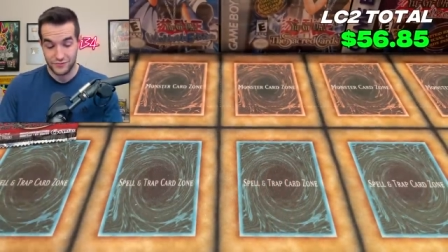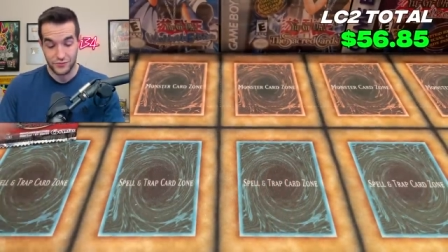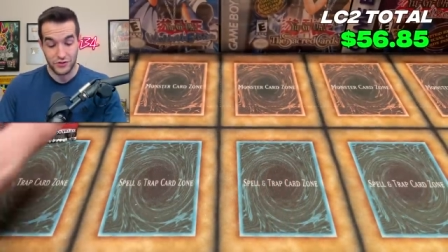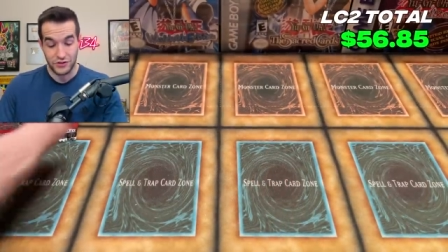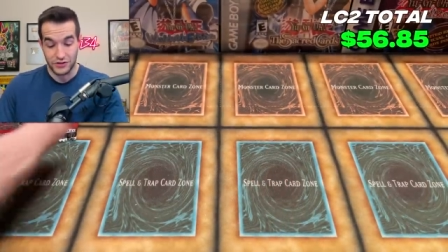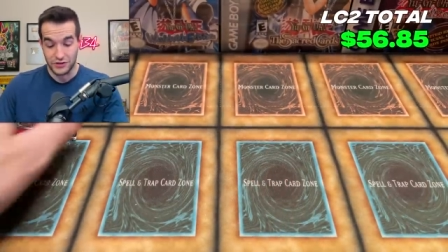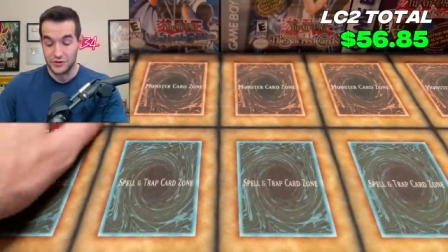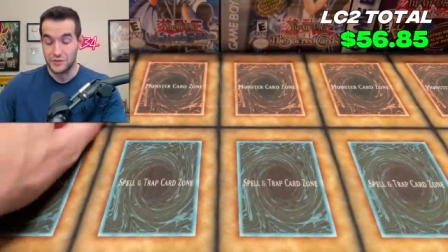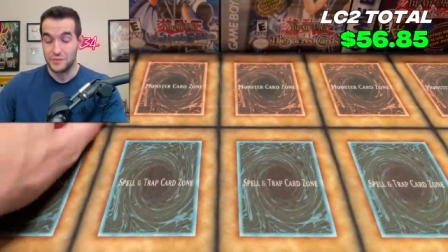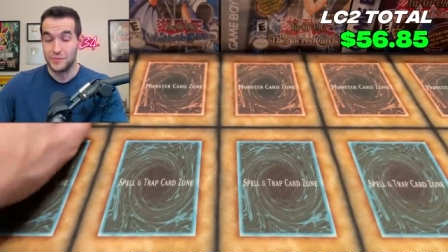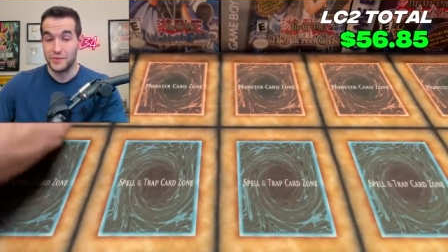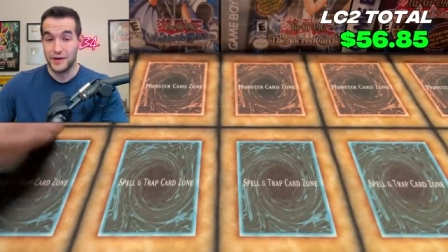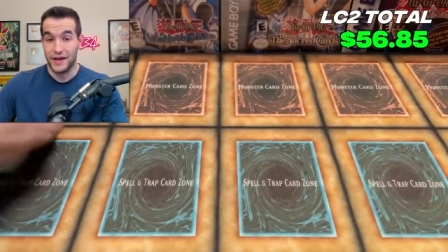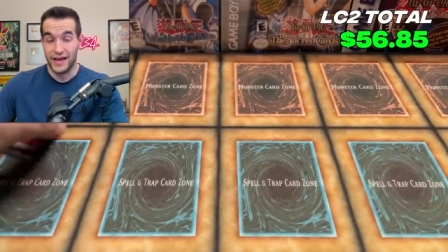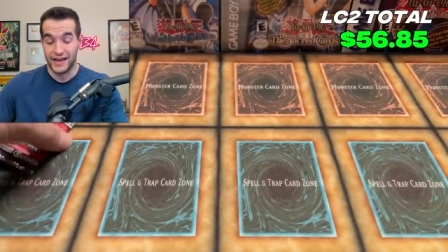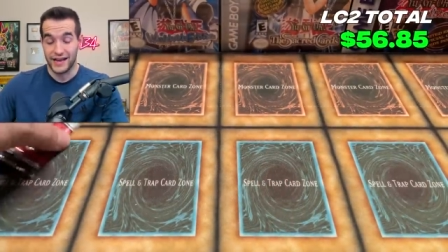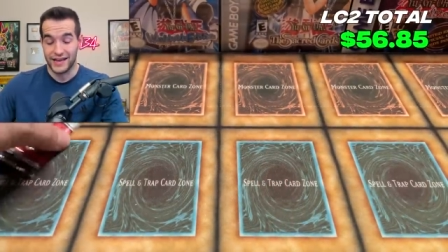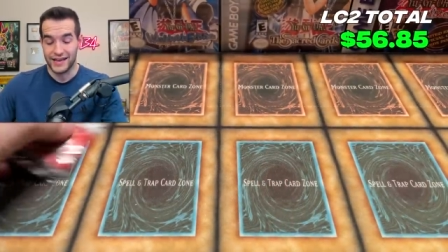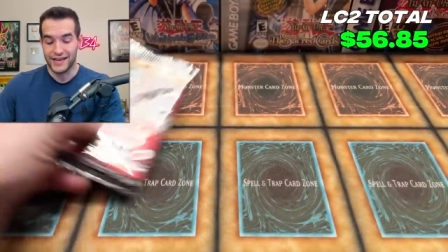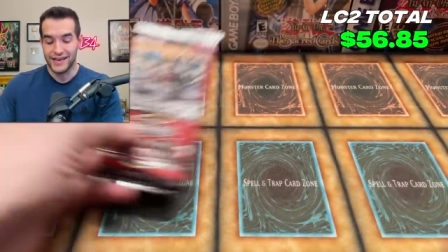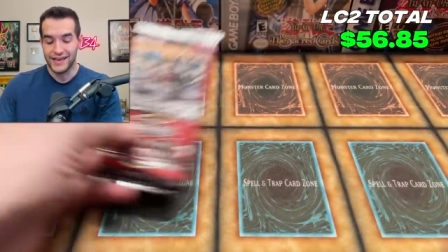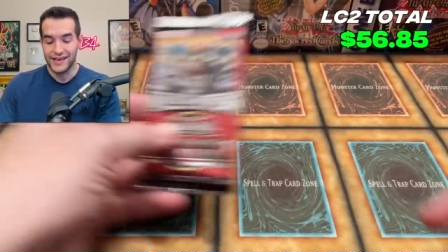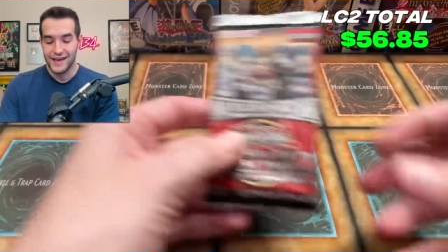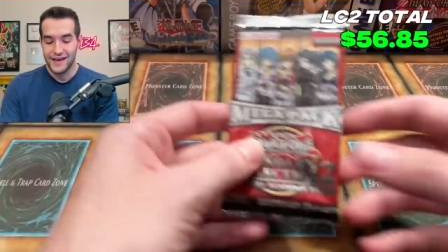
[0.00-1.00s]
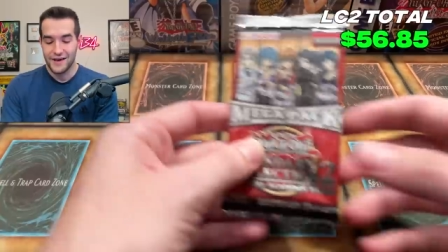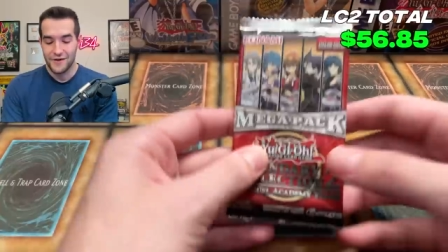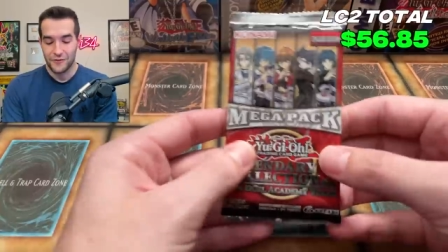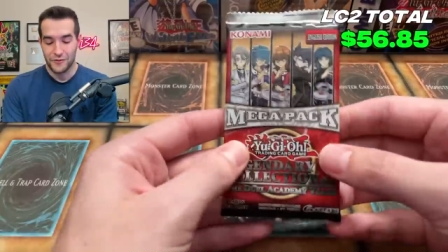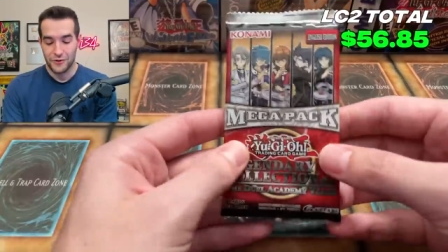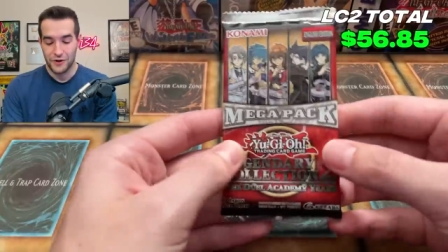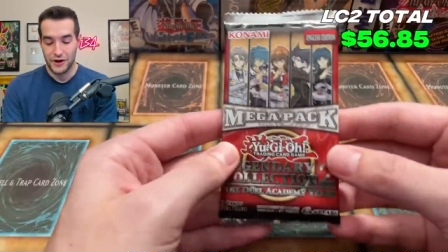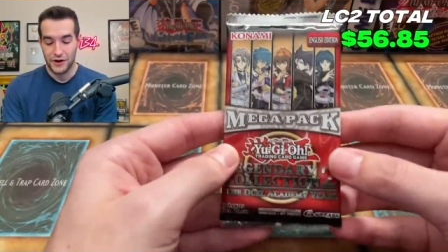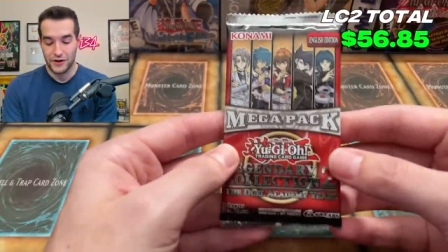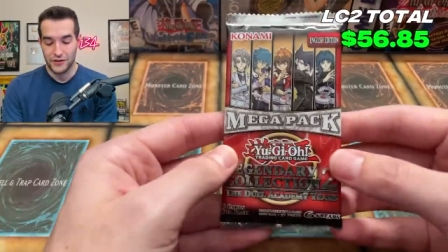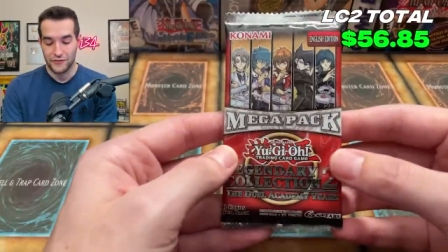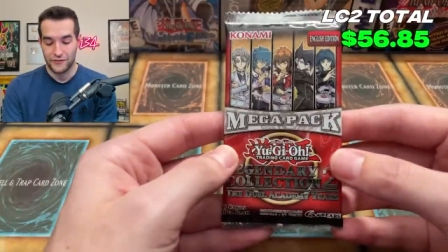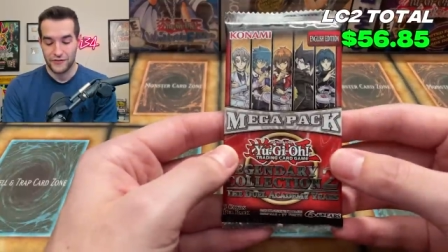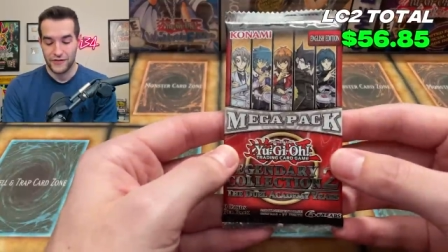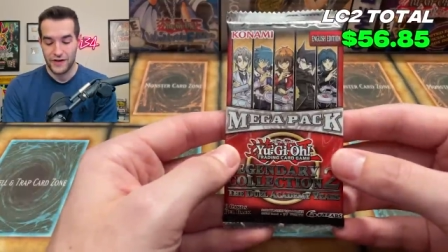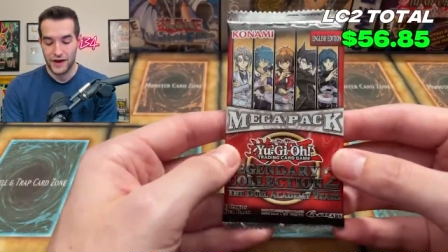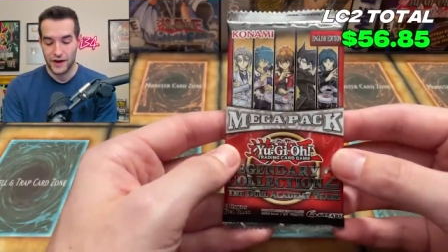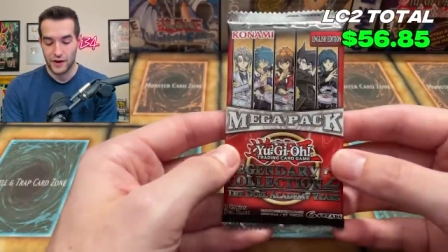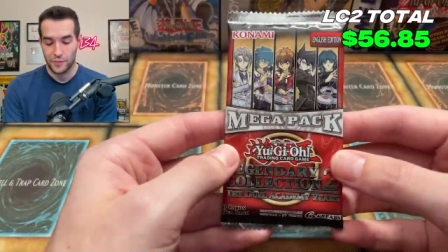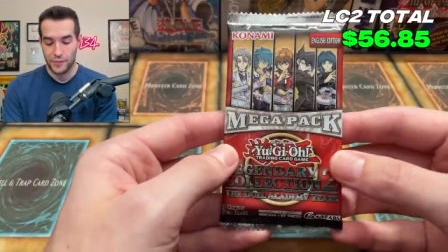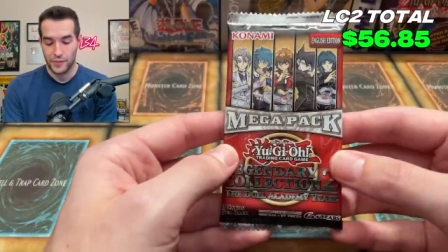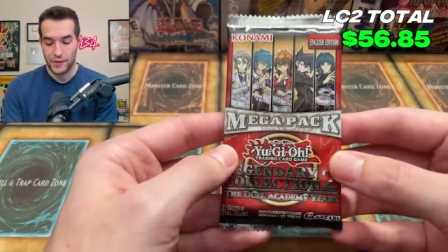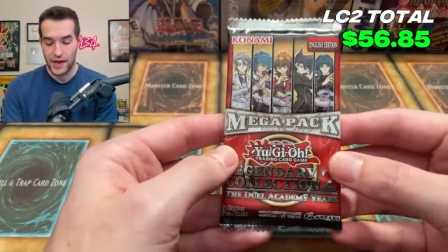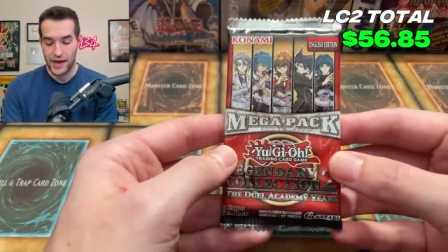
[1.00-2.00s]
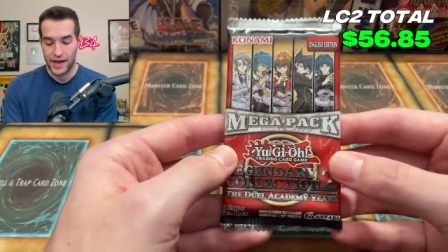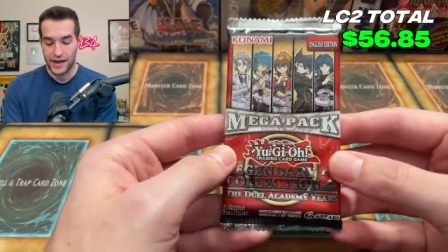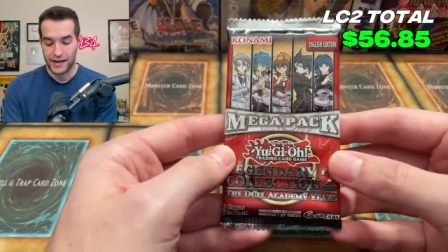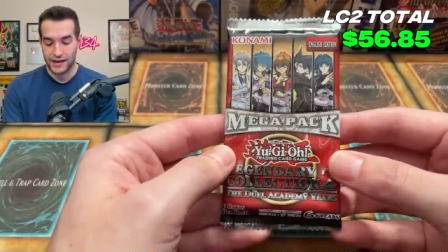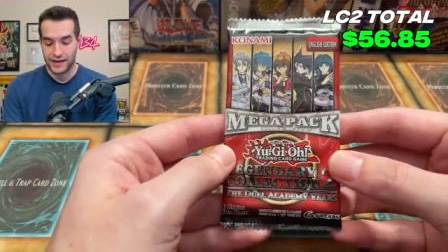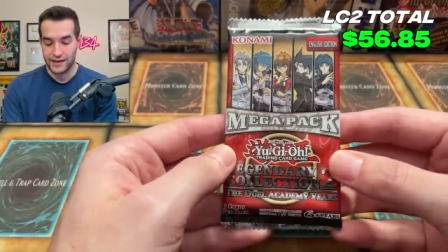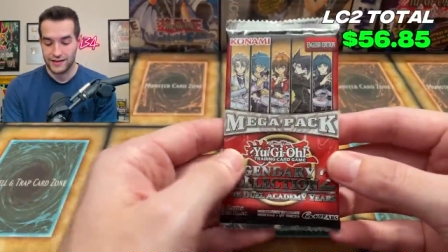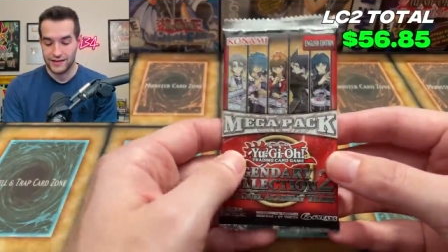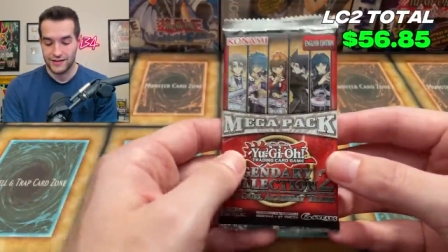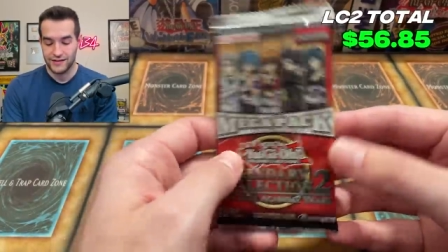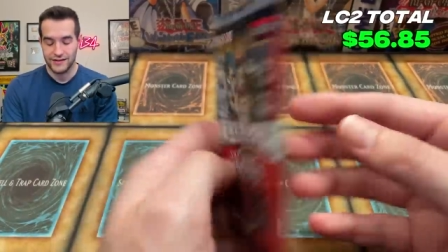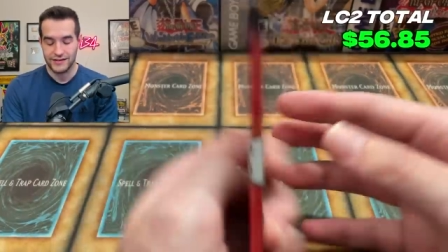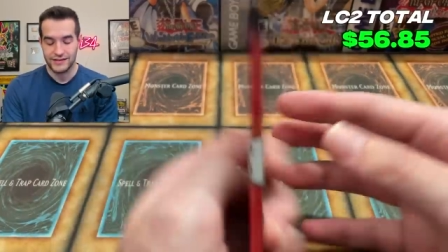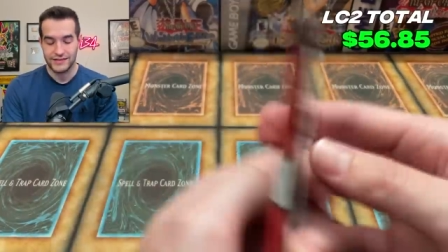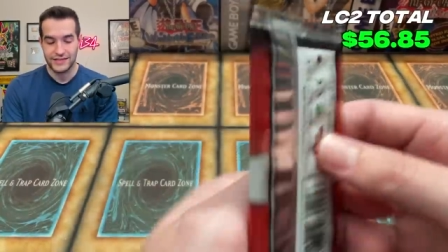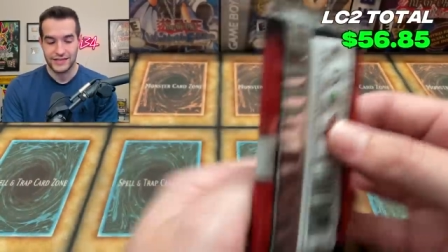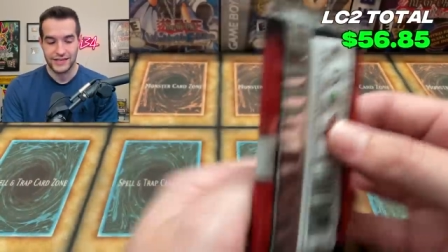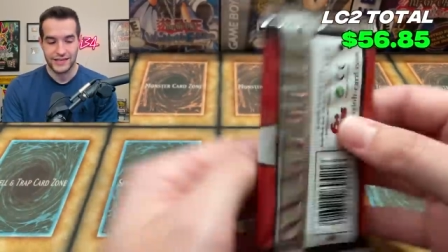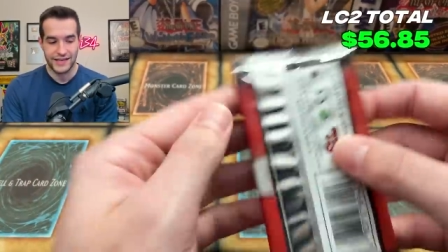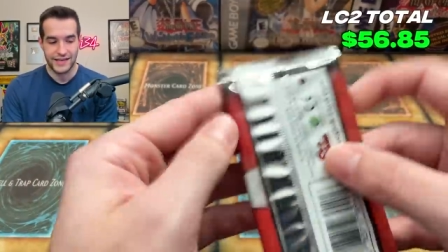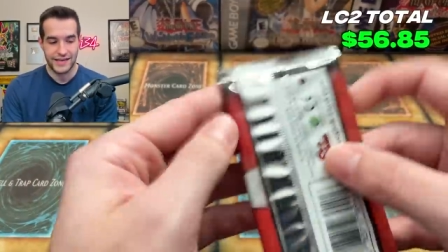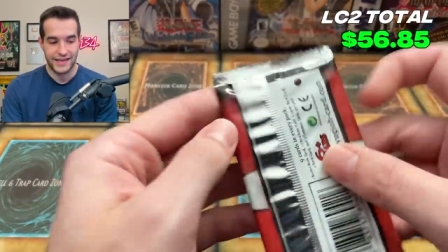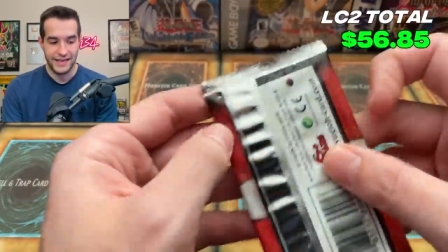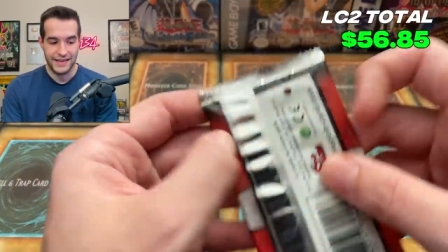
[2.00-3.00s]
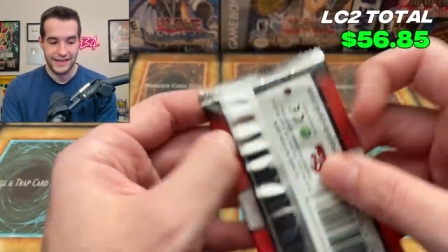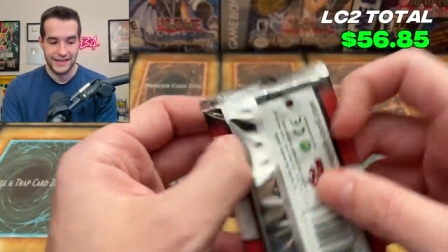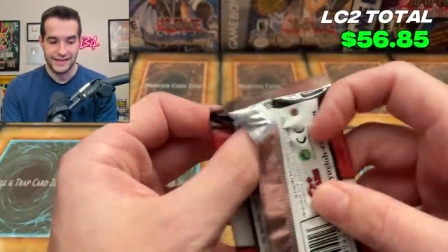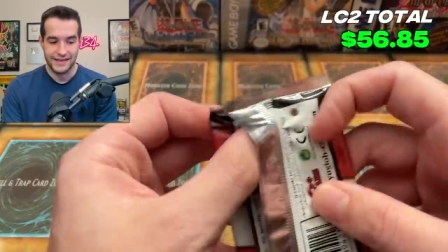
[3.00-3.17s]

really good pack. We're on to the final pack. Honestly,